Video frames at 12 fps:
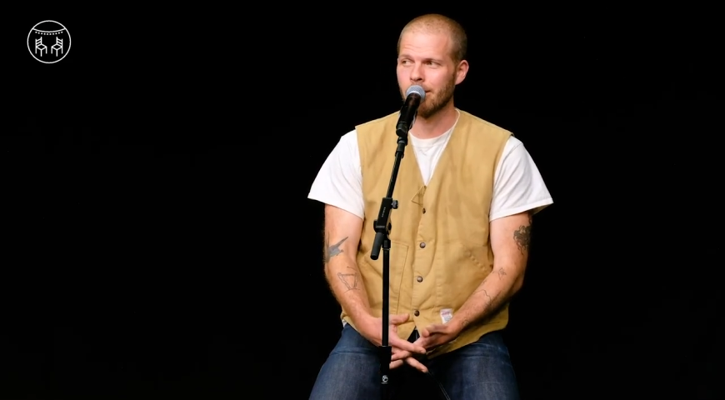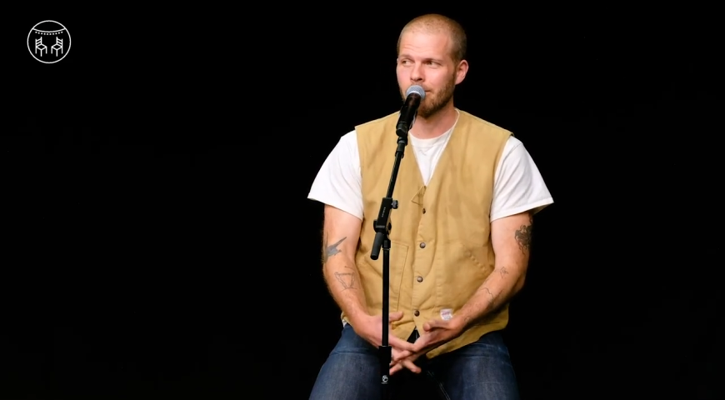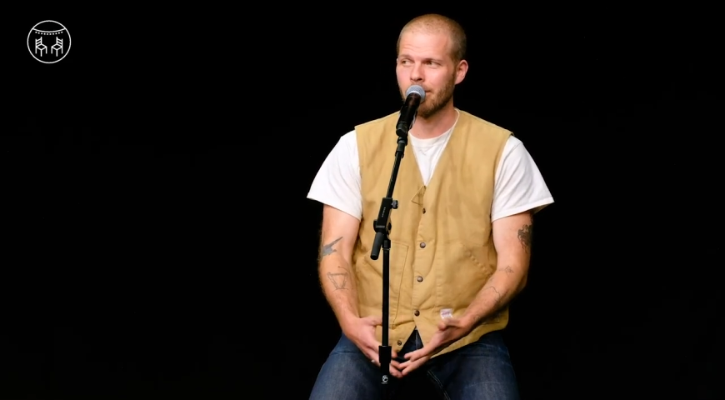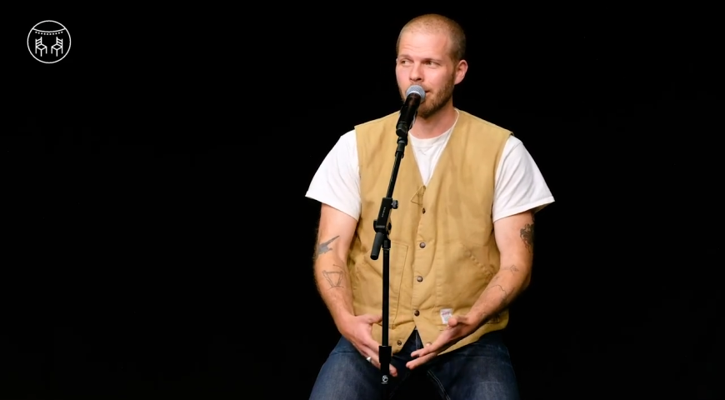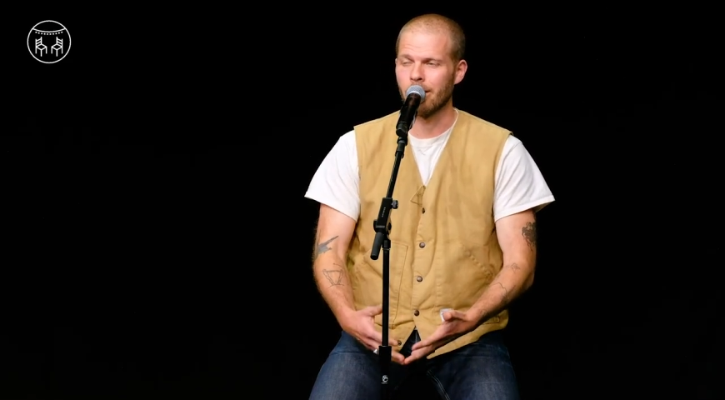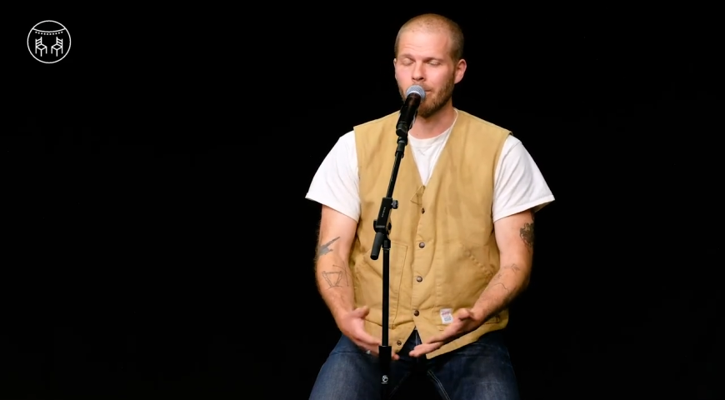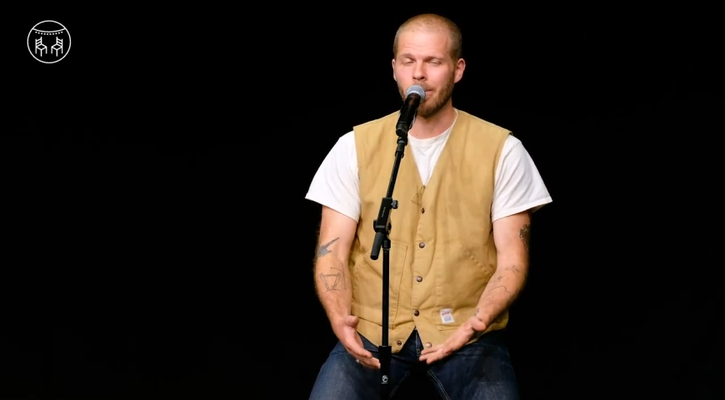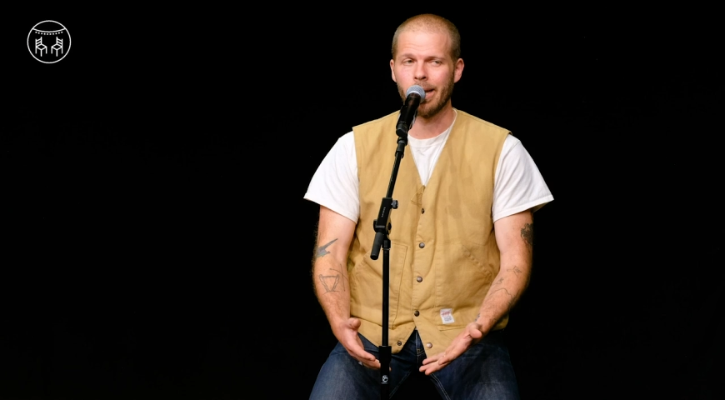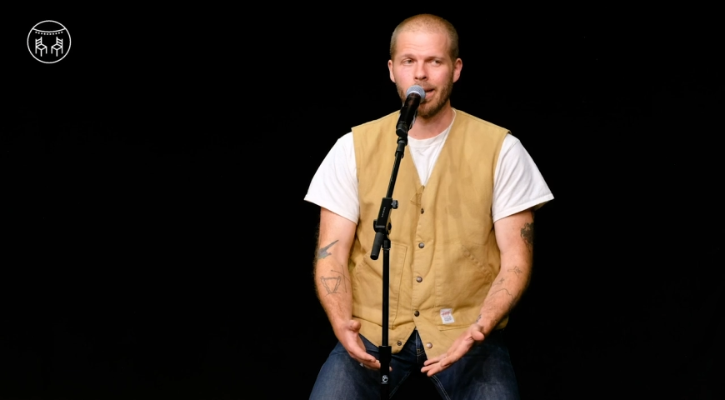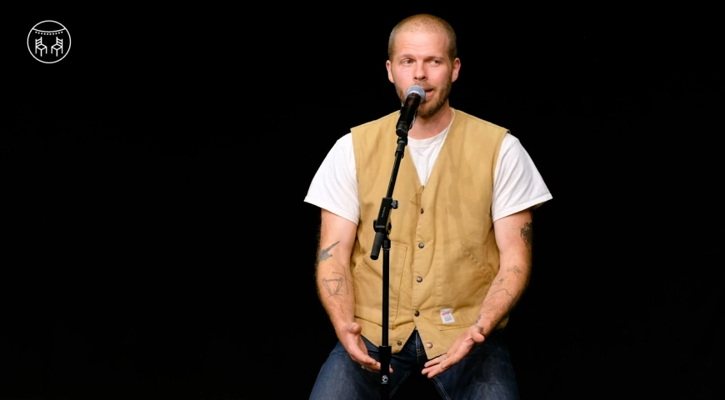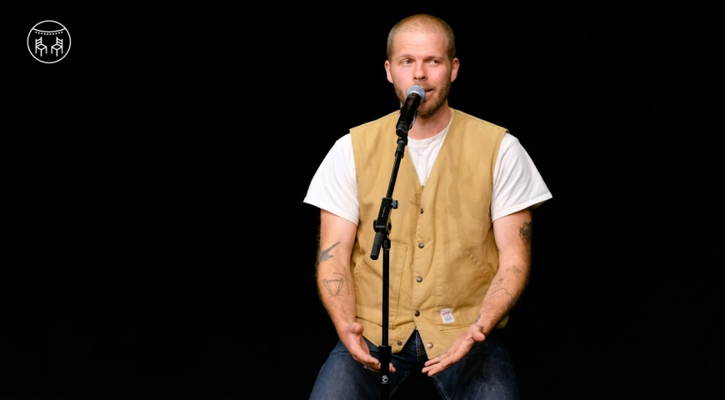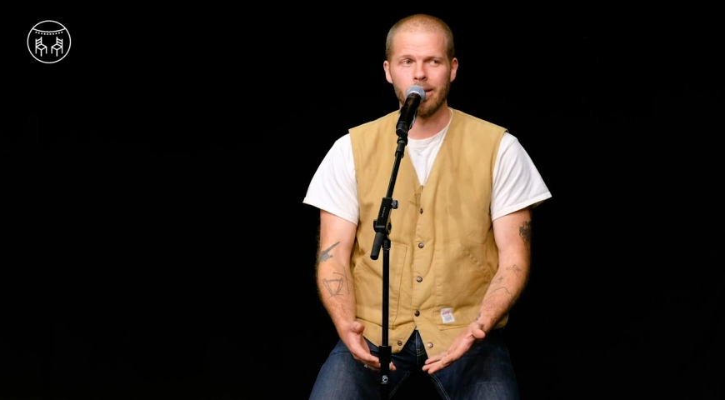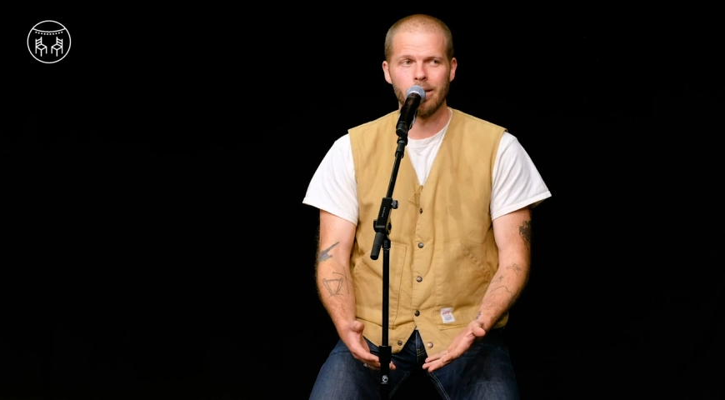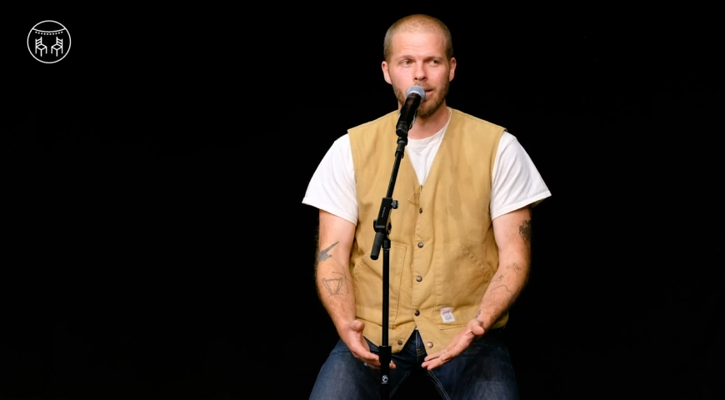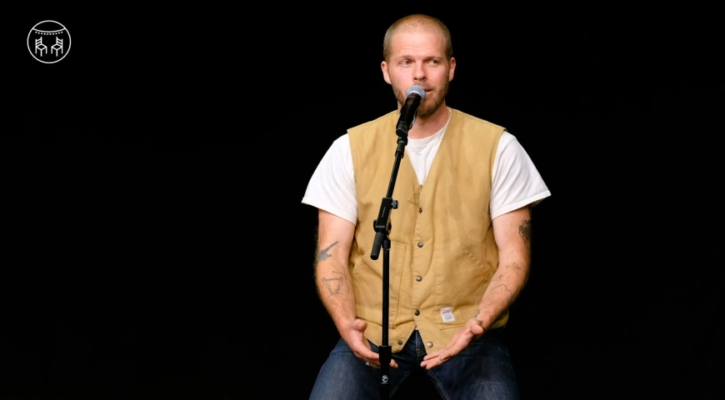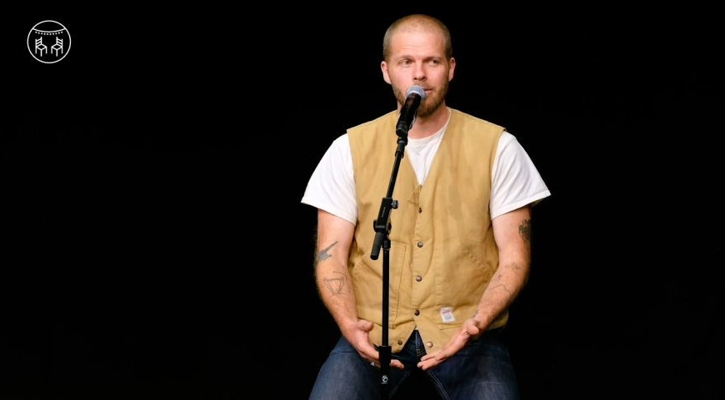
I want to get away